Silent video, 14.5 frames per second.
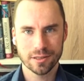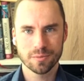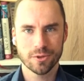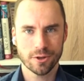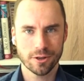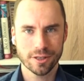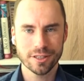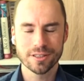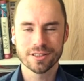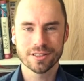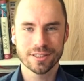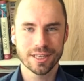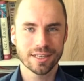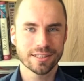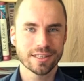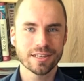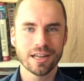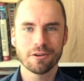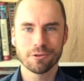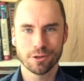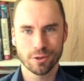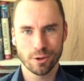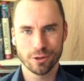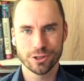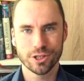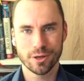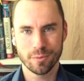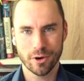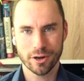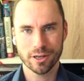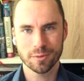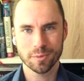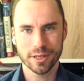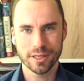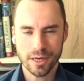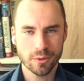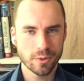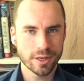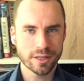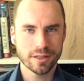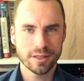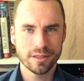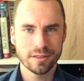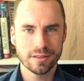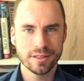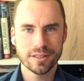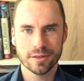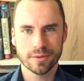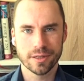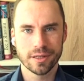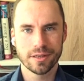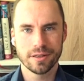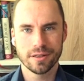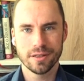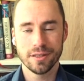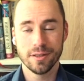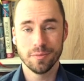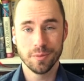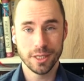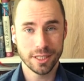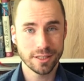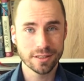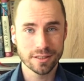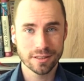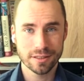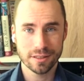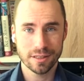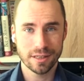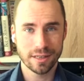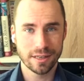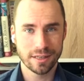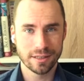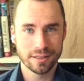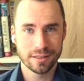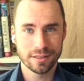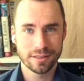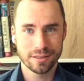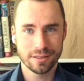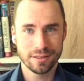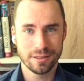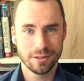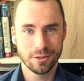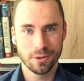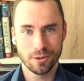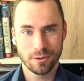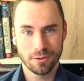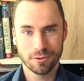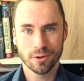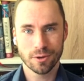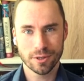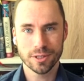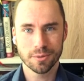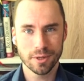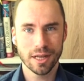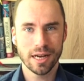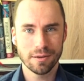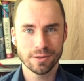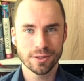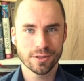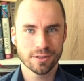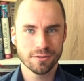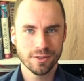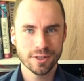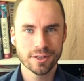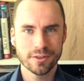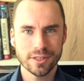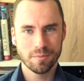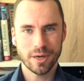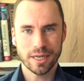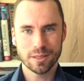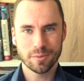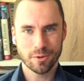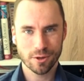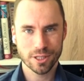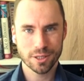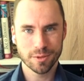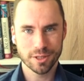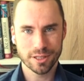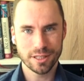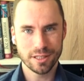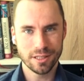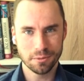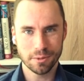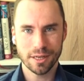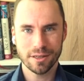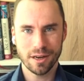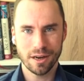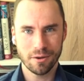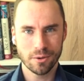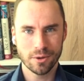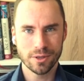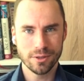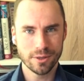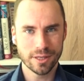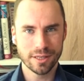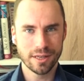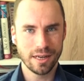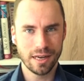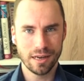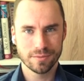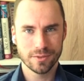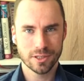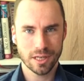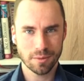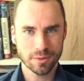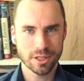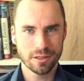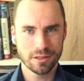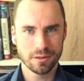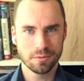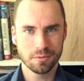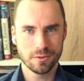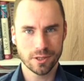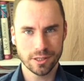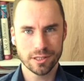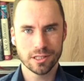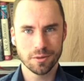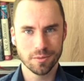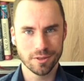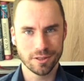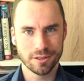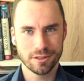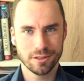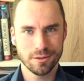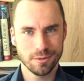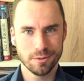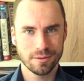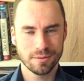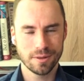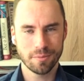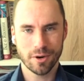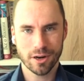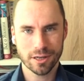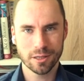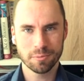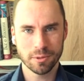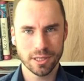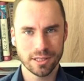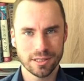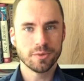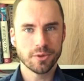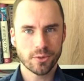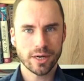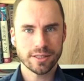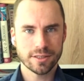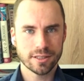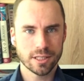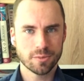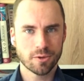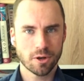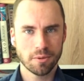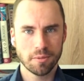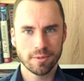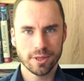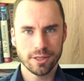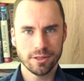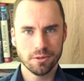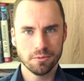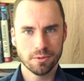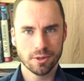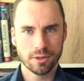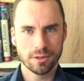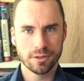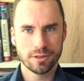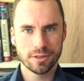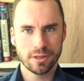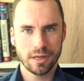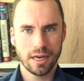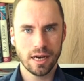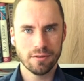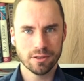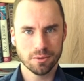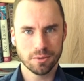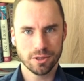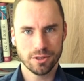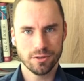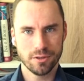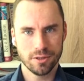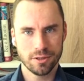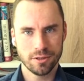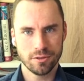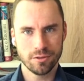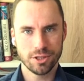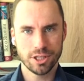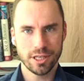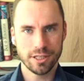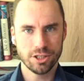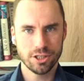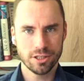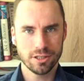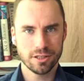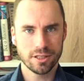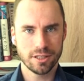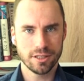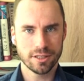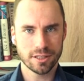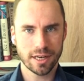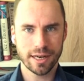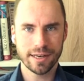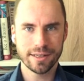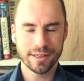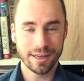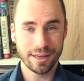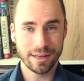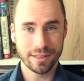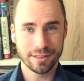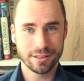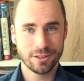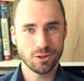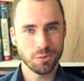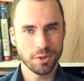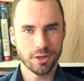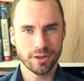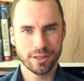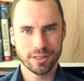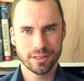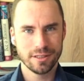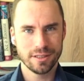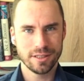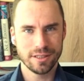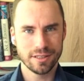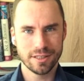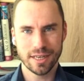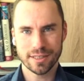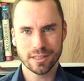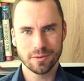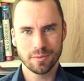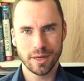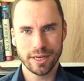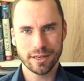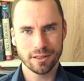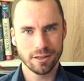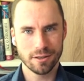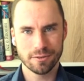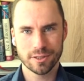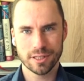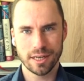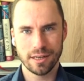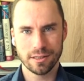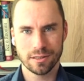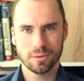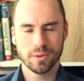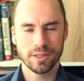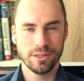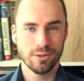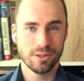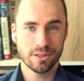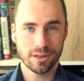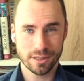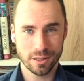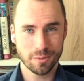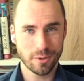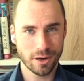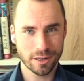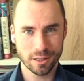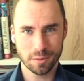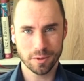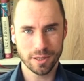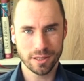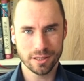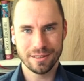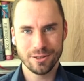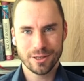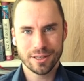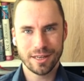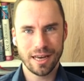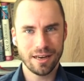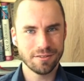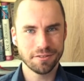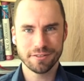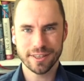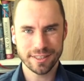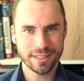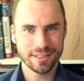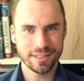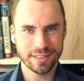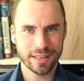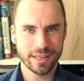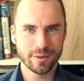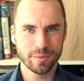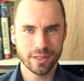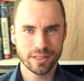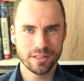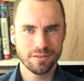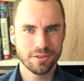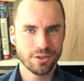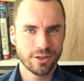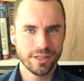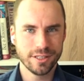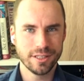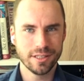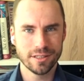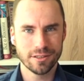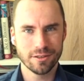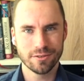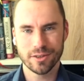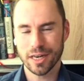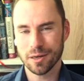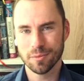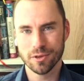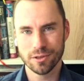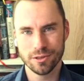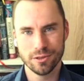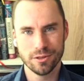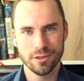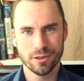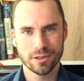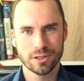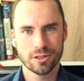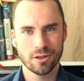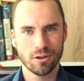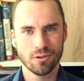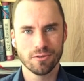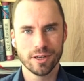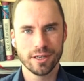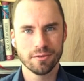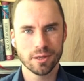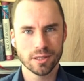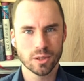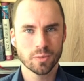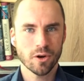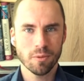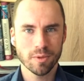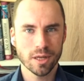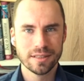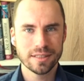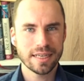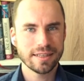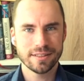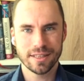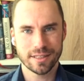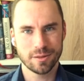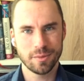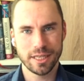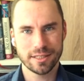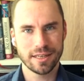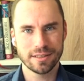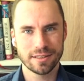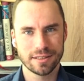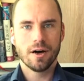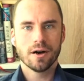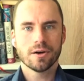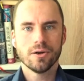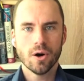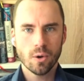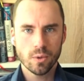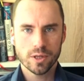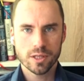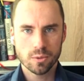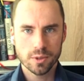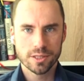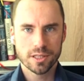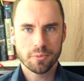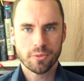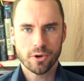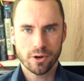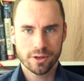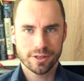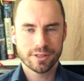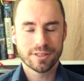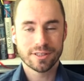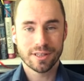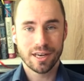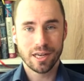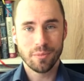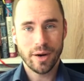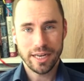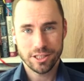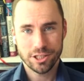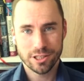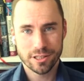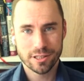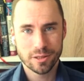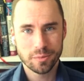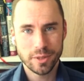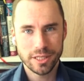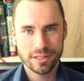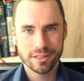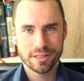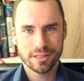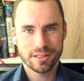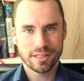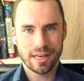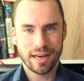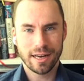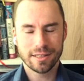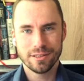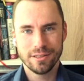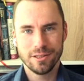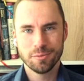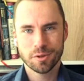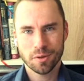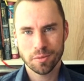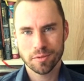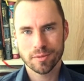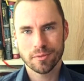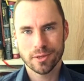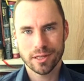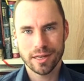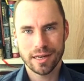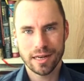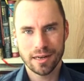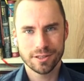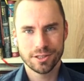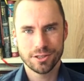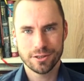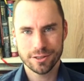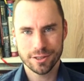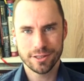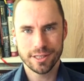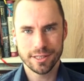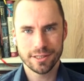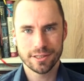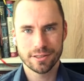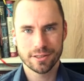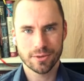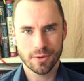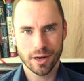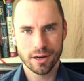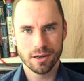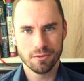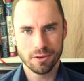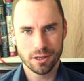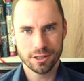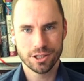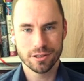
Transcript: products that allow you launching a marketplace quickly, literally in minutes, and you of course will have to configure it, but approximately in 1 hour you can have something very similar to the marketplace. Be ready that probably you won't have an opportunity to change the design, and to be honest, this doesn't make a lot of sense when you start a marketplace. You can have a fancy design, but if your idea is not viable, you do not solve anyone's problem, then it doesn't make sense. Going with the products I mentioned means that you probably will have 30 days trial version